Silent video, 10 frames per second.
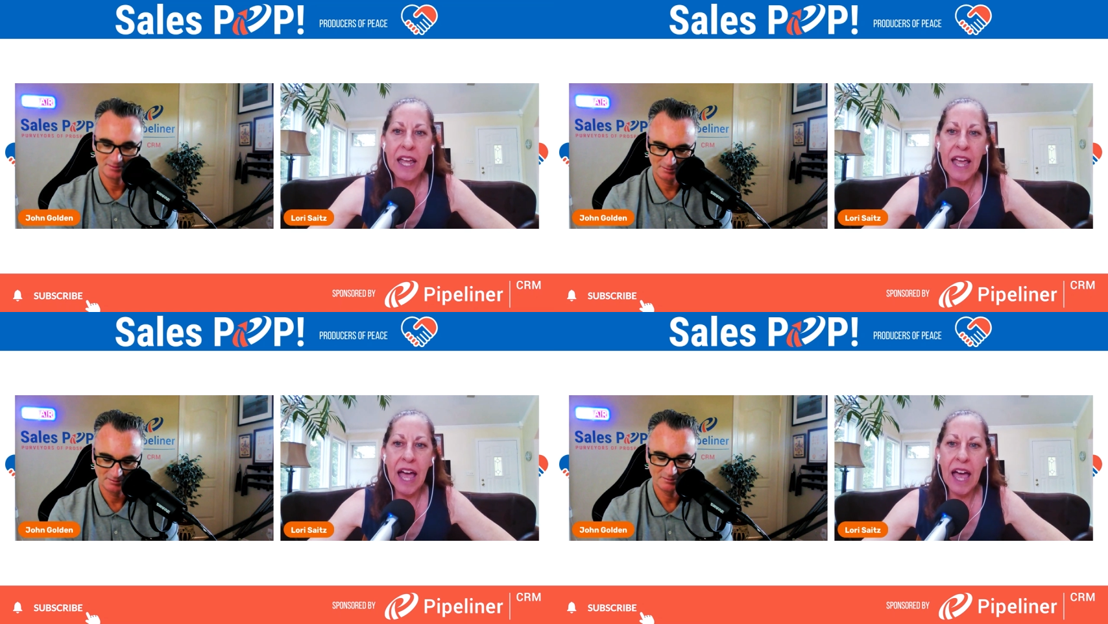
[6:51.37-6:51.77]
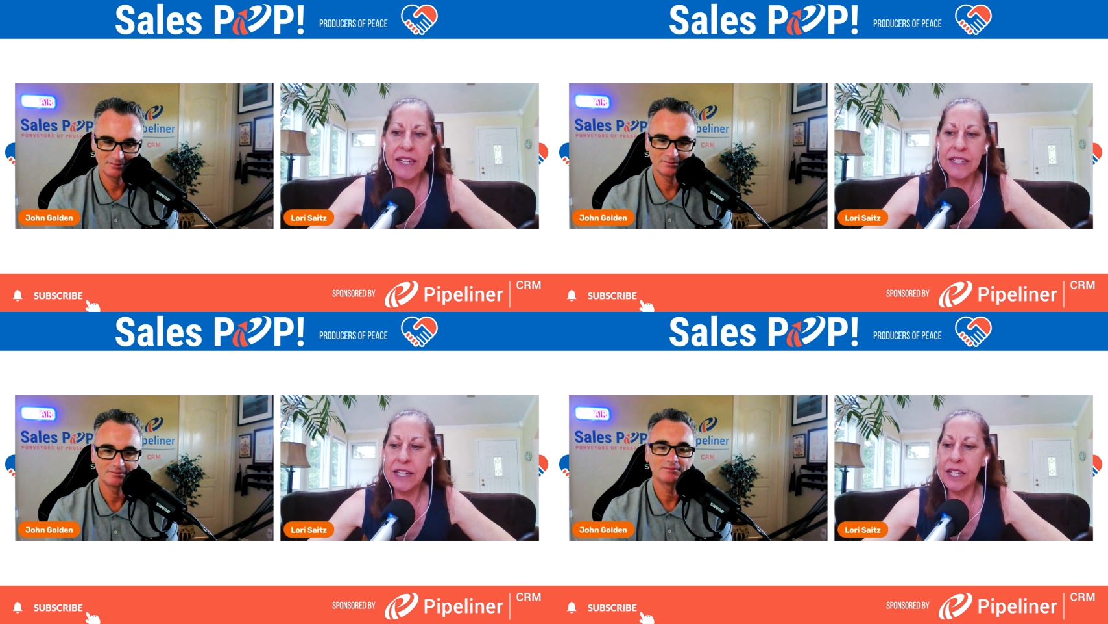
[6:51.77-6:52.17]

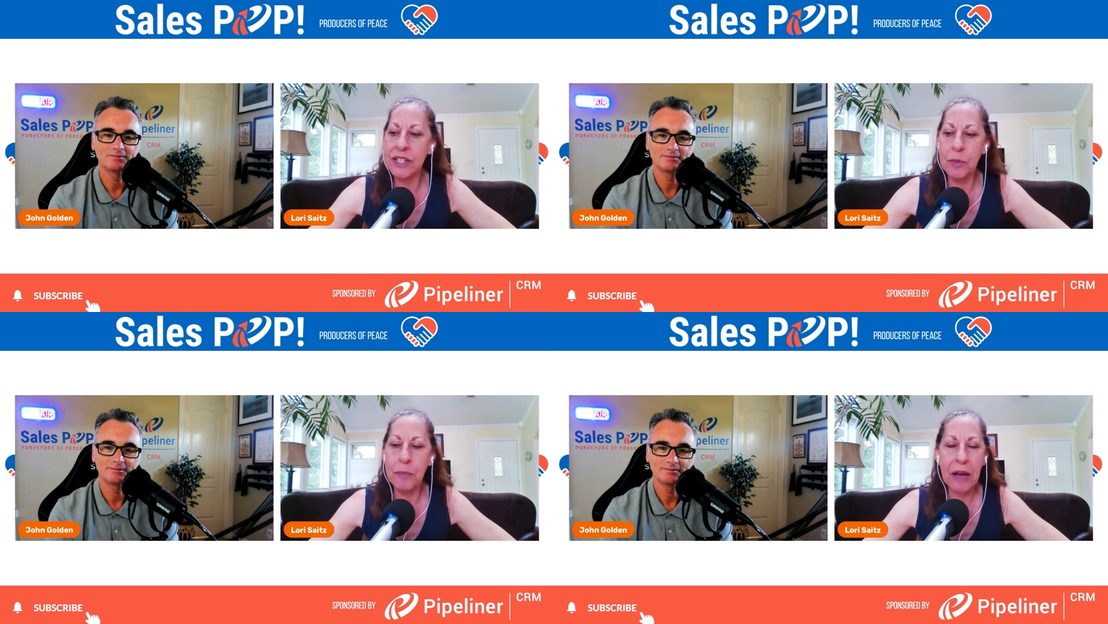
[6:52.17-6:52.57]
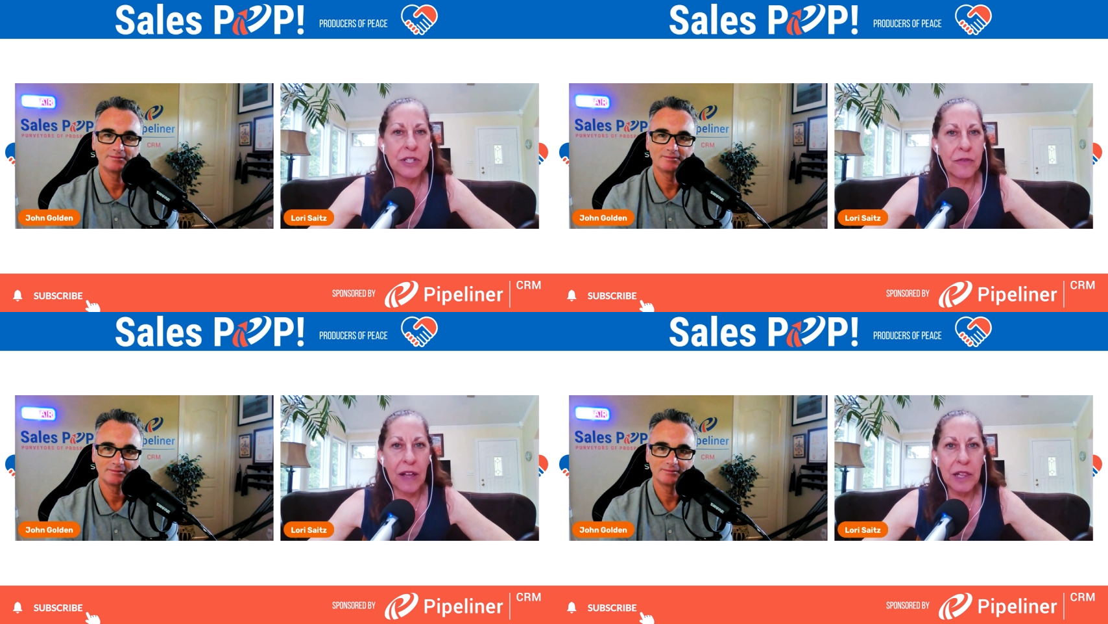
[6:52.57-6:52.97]
Speaker 1: And it's about
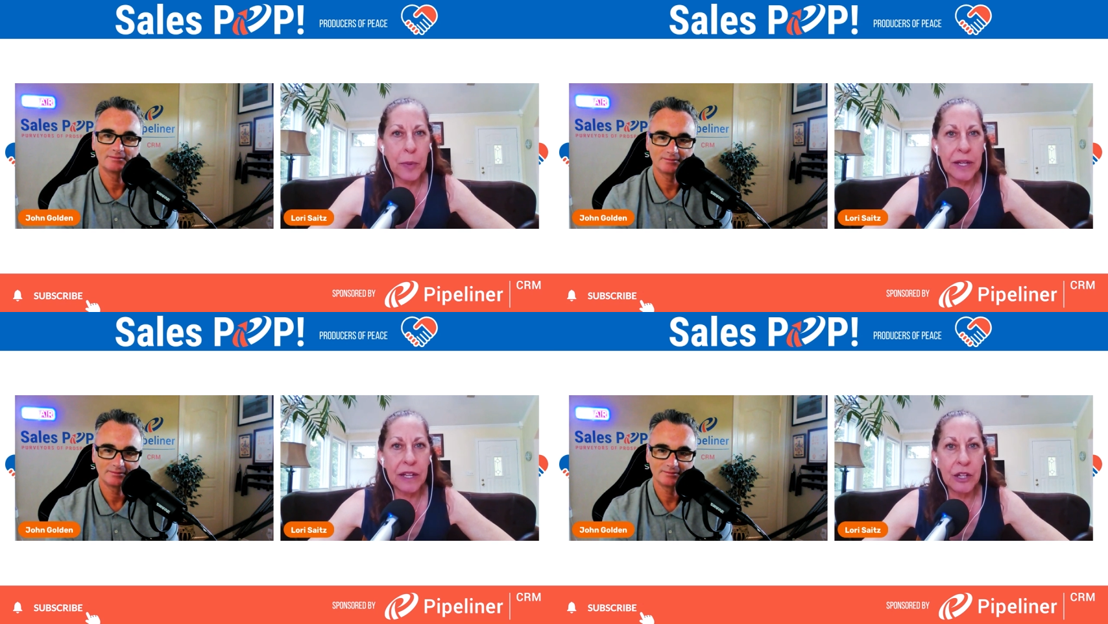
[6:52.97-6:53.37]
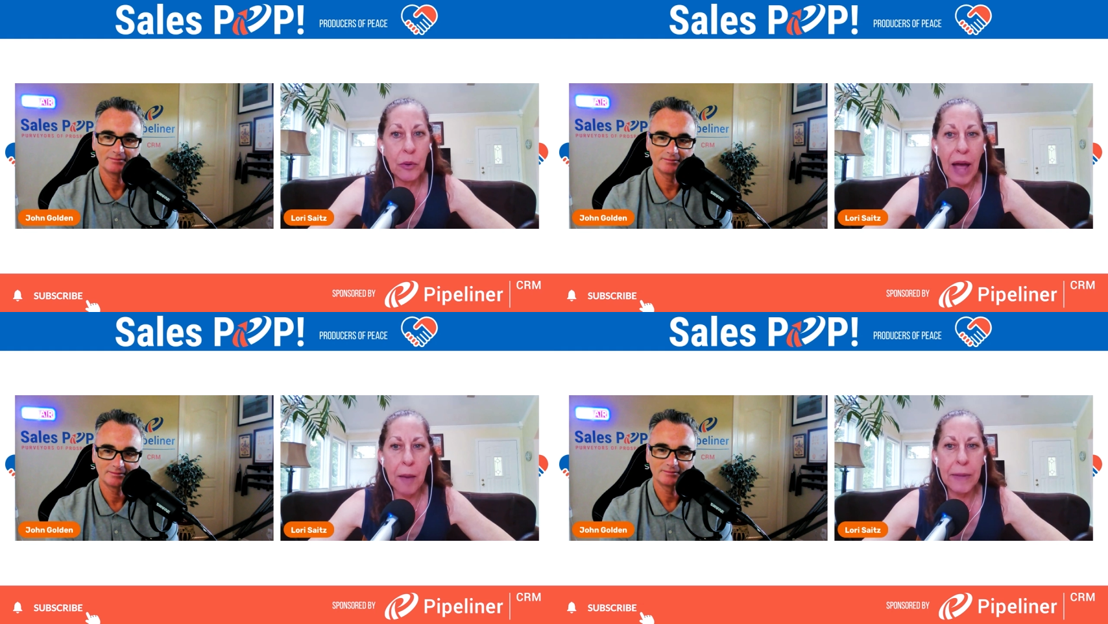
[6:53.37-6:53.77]
developing a new
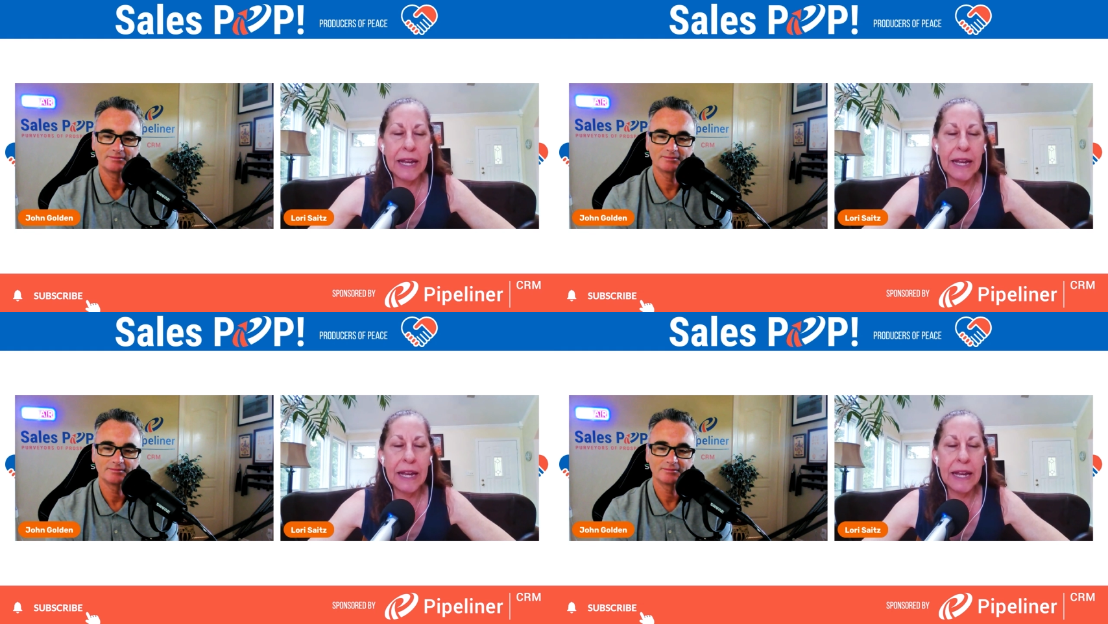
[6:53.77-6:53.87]
habit.